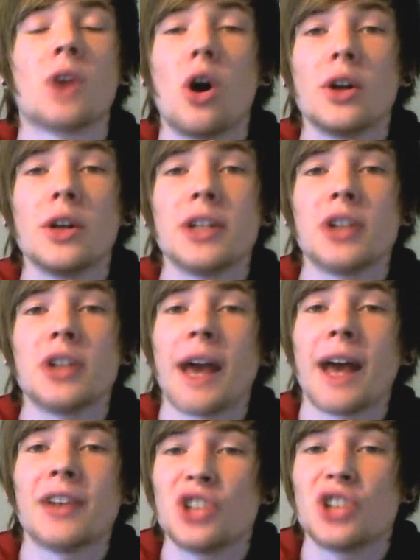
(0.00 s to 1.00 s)
Oddish
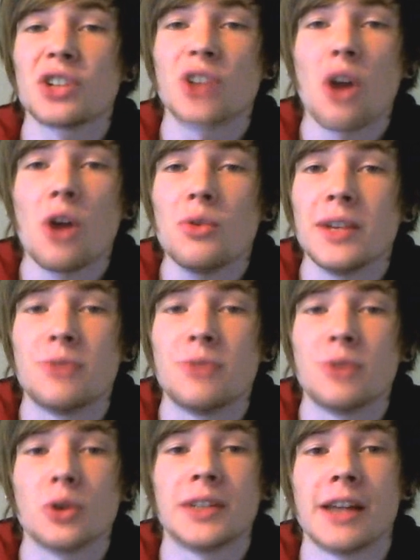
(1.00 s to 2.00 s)
has just only
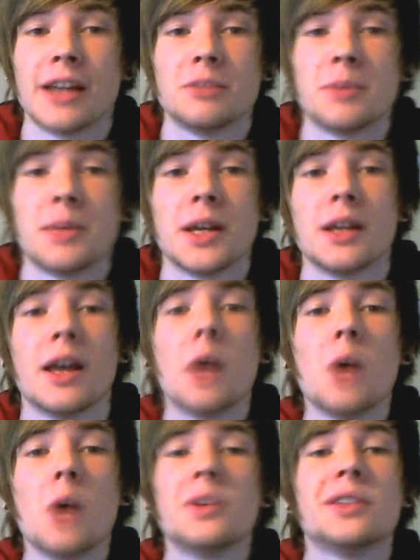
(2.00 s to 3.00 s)
40 HP,
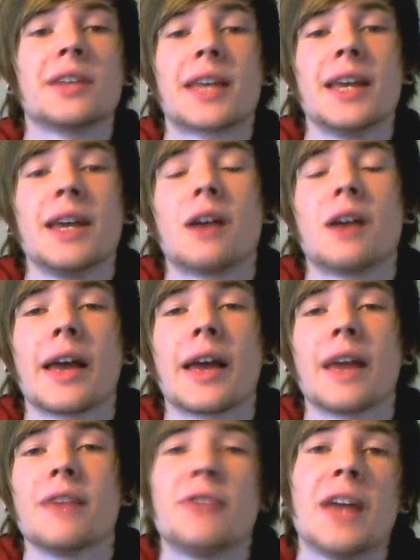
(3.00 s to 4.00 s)
which is a key
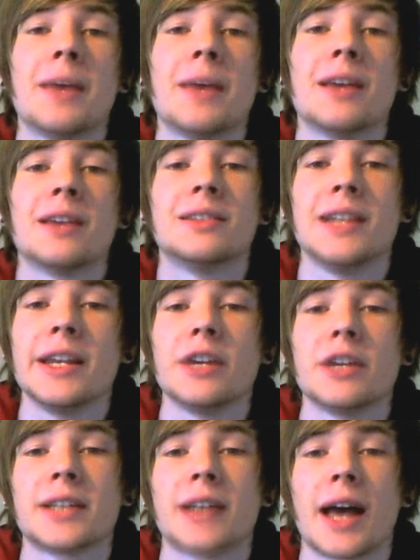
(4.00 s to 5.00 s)
target for Yanmega's
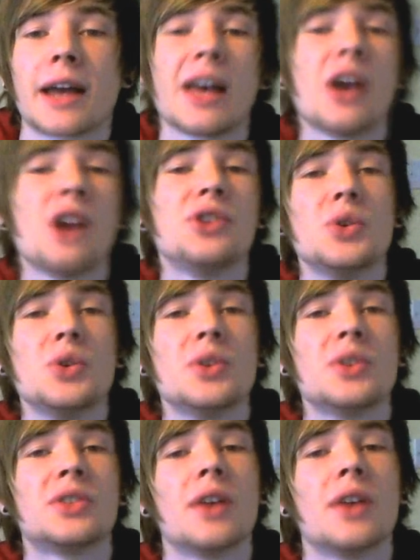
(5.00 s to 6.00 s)
linear attack as soon
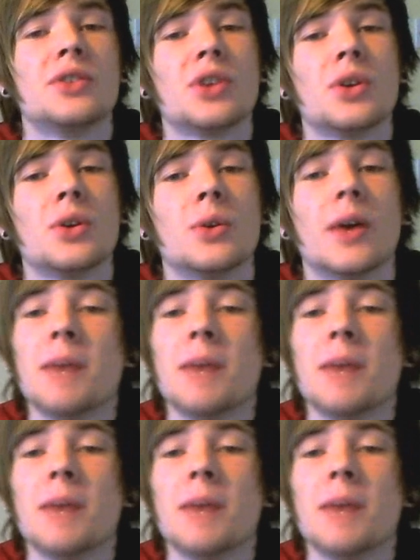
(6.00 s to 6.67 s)
as turn 2,